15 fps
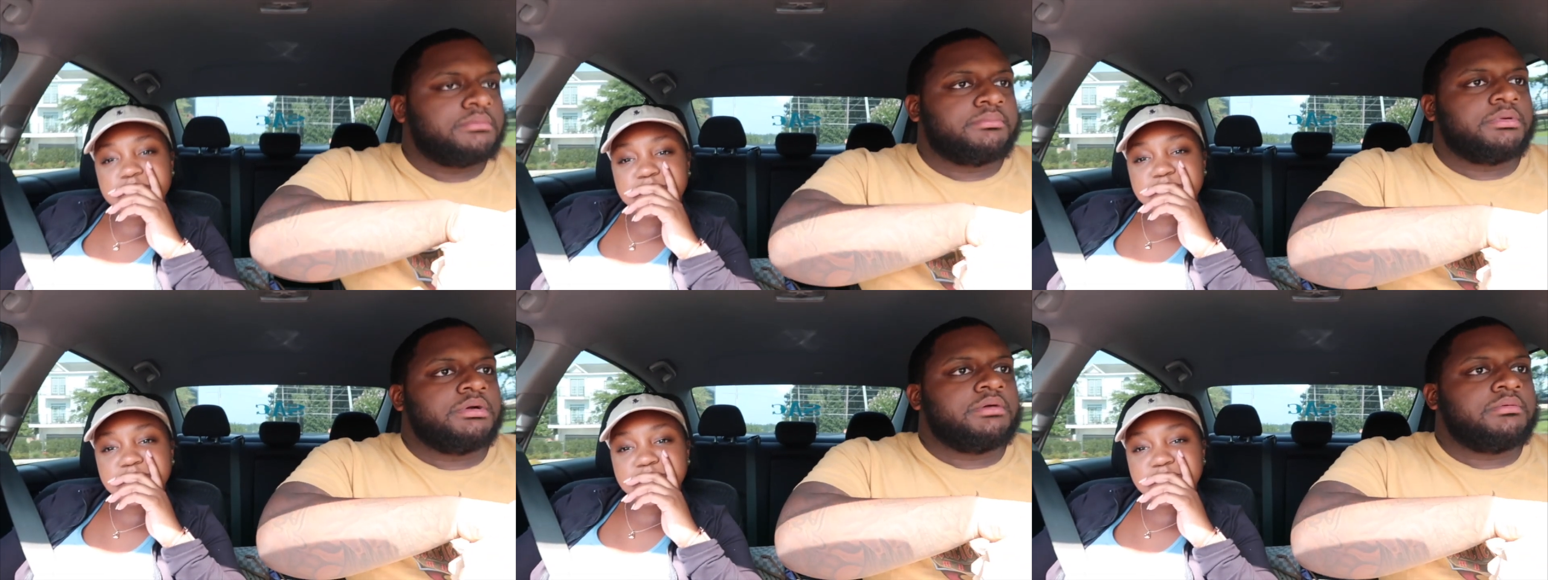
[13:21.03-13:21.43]

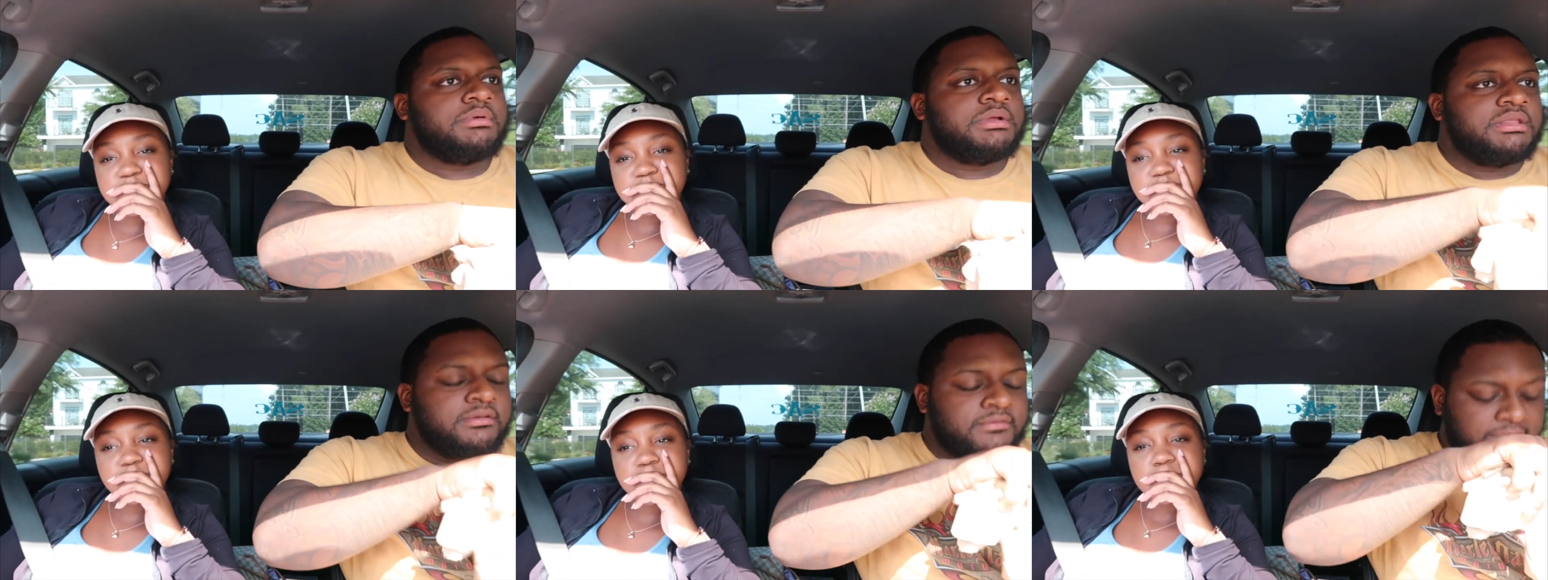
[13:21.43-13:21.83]
Speaker 1: Bro,
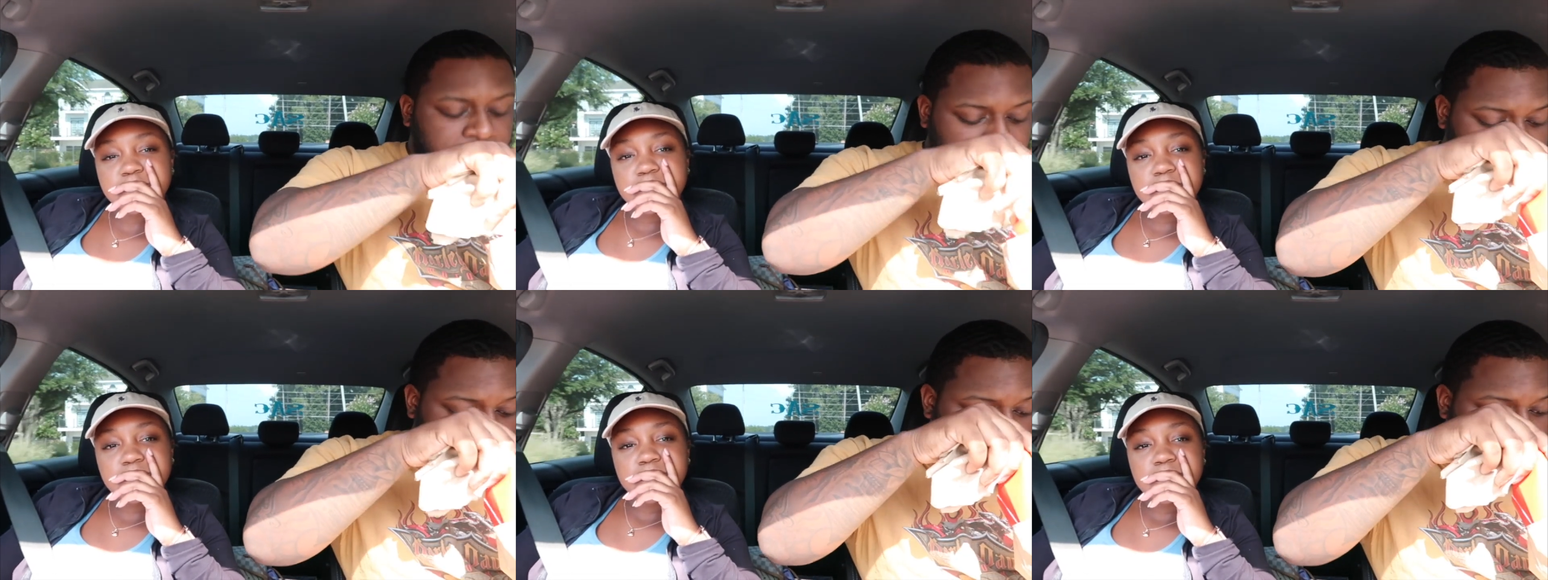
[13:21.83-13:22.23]
what
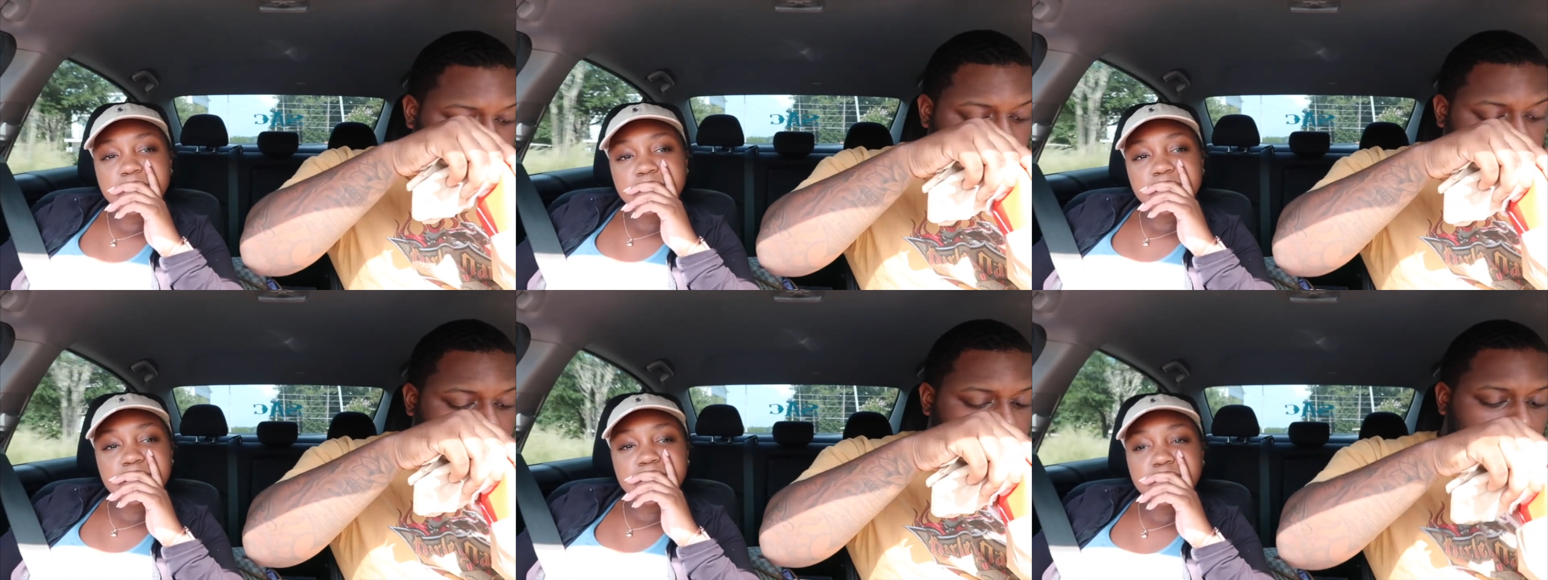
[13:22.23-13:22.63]

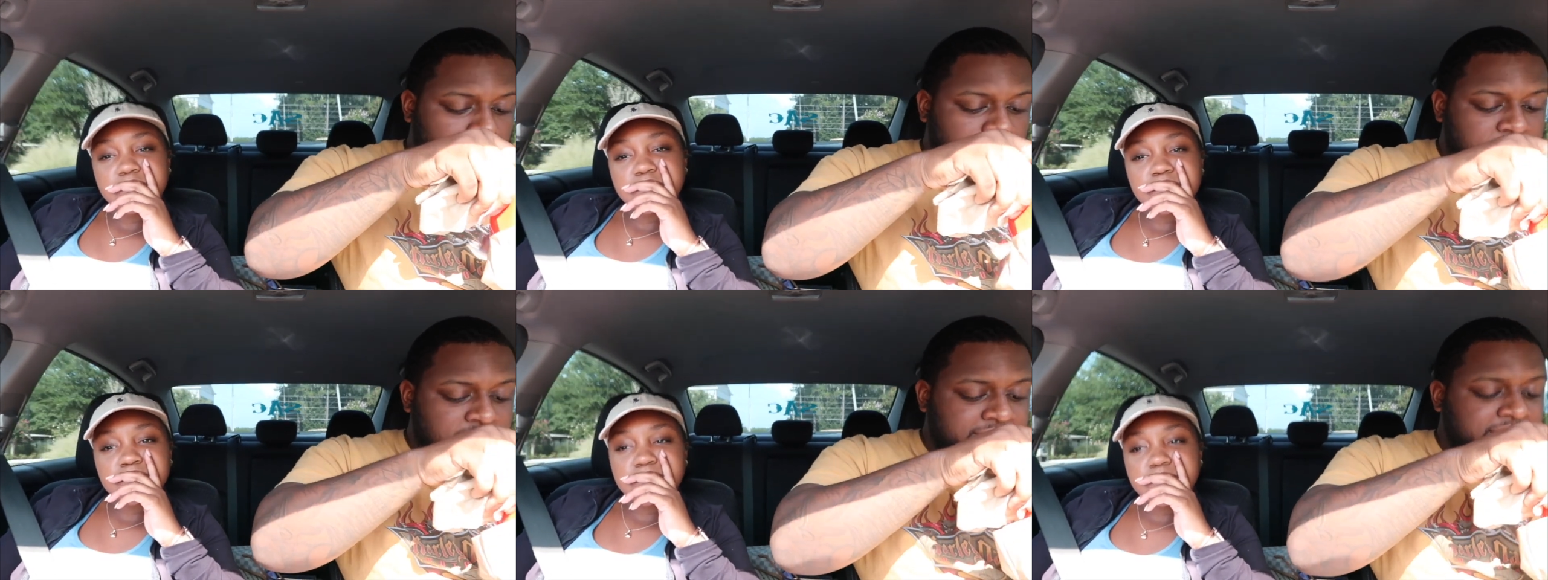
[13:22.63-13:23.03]
the?
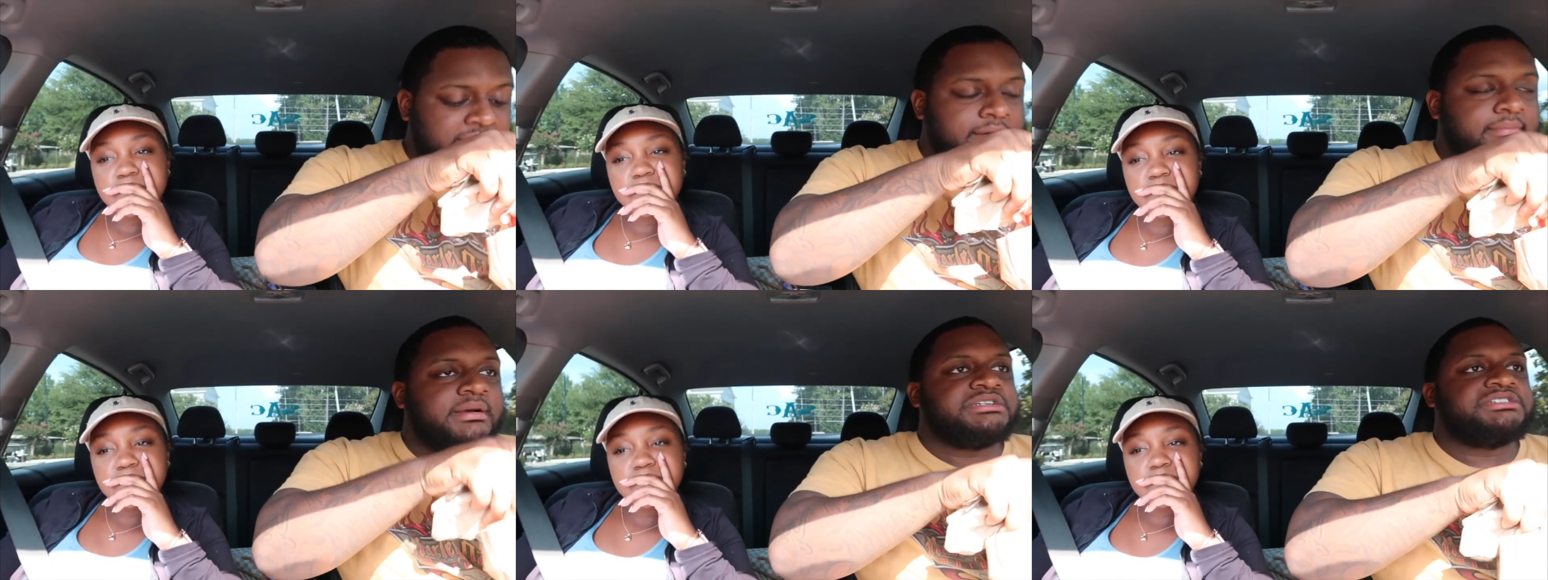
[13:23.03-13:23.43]
Bro, they
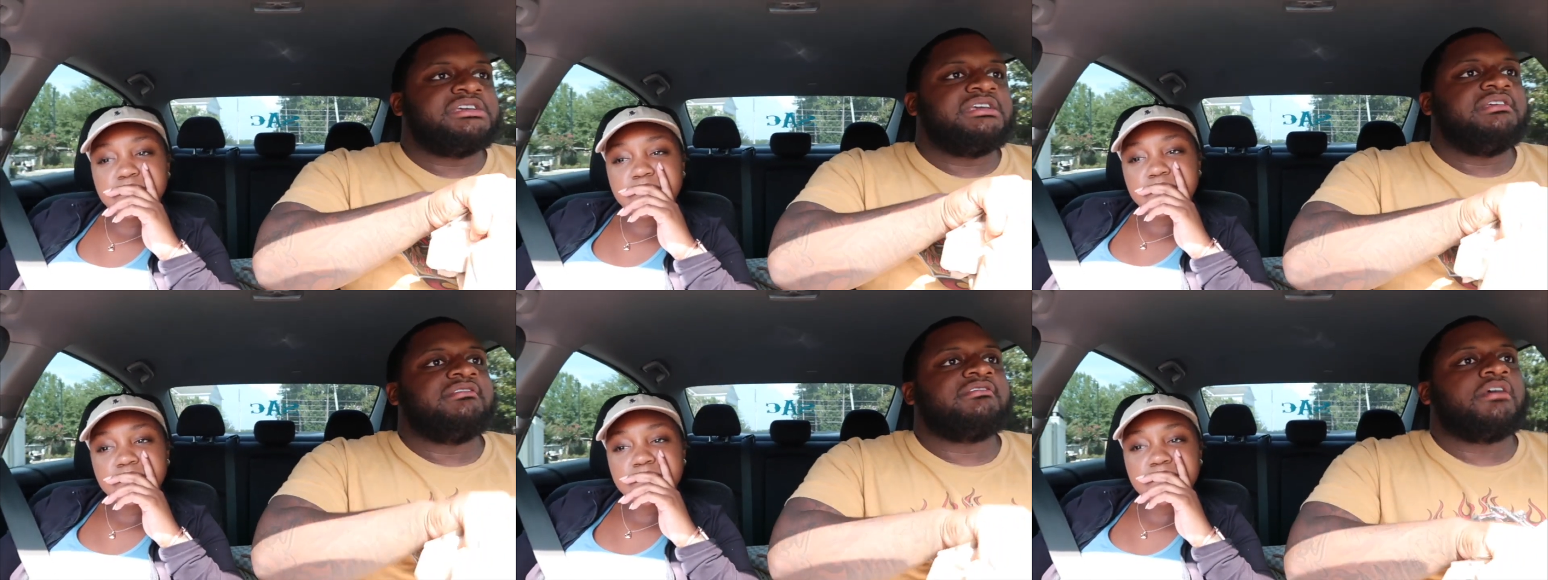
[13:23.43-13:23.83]
forgot my
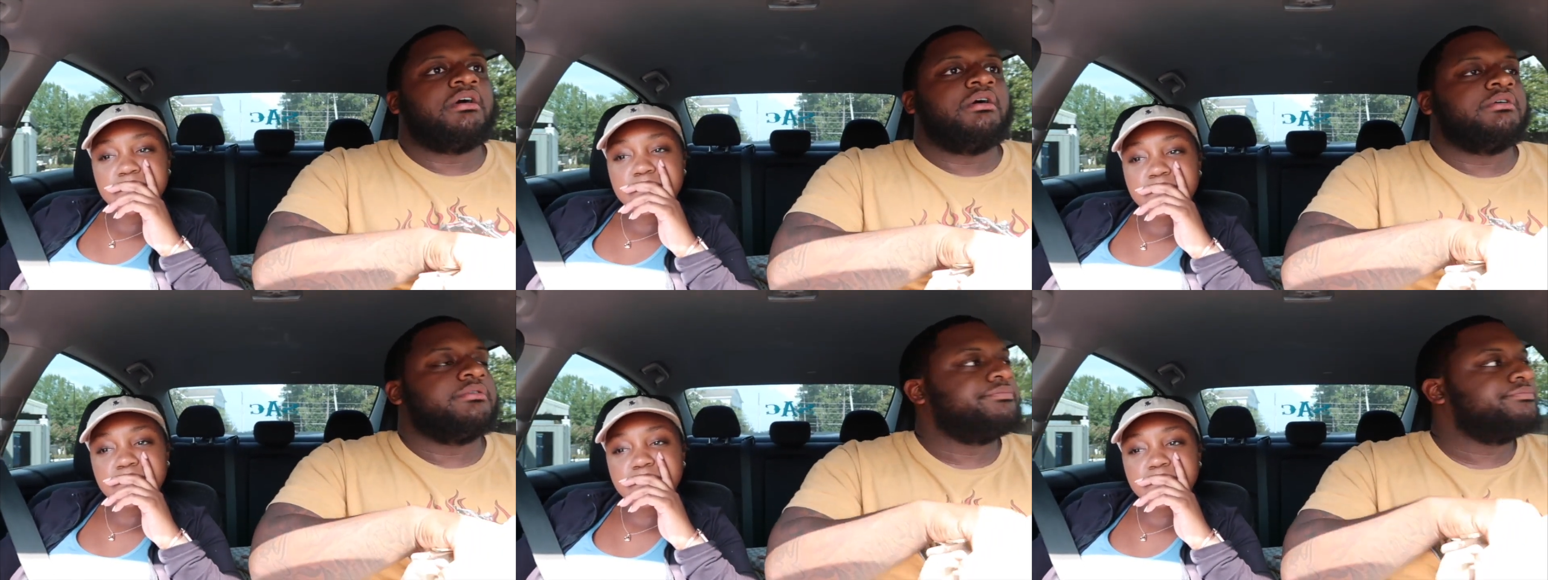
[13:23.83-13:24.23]
cheese
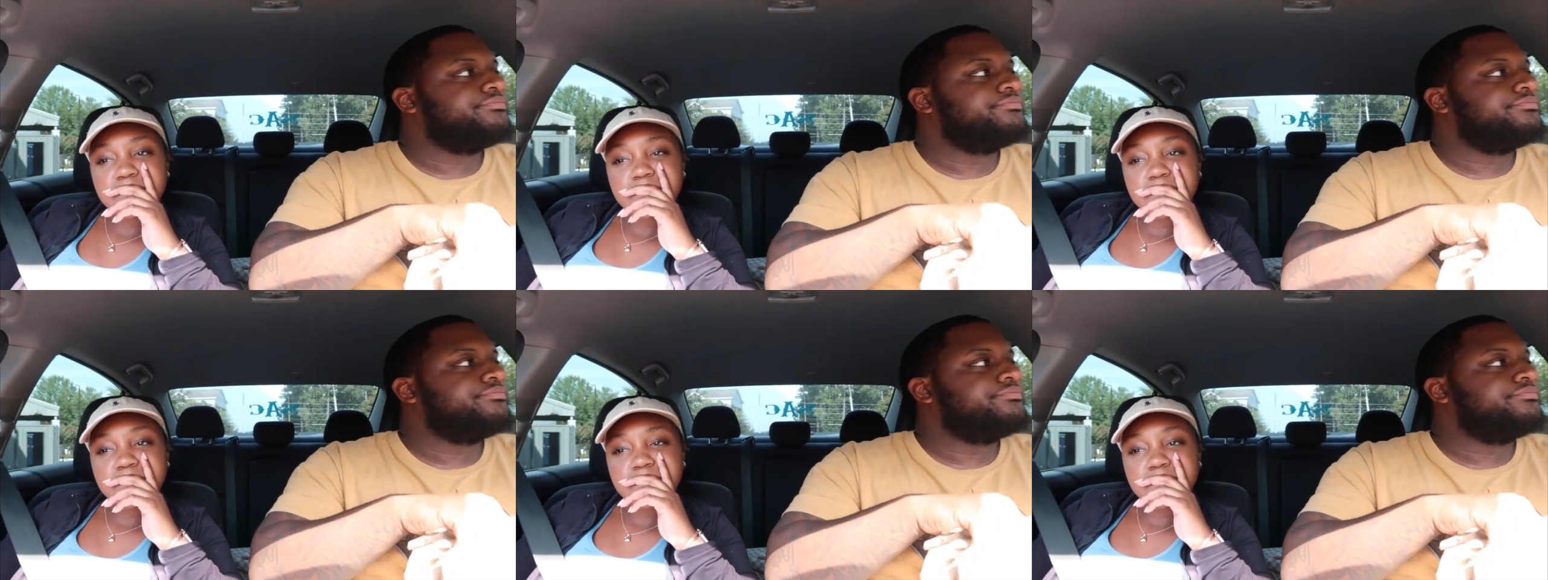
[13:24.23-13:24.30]
sauce.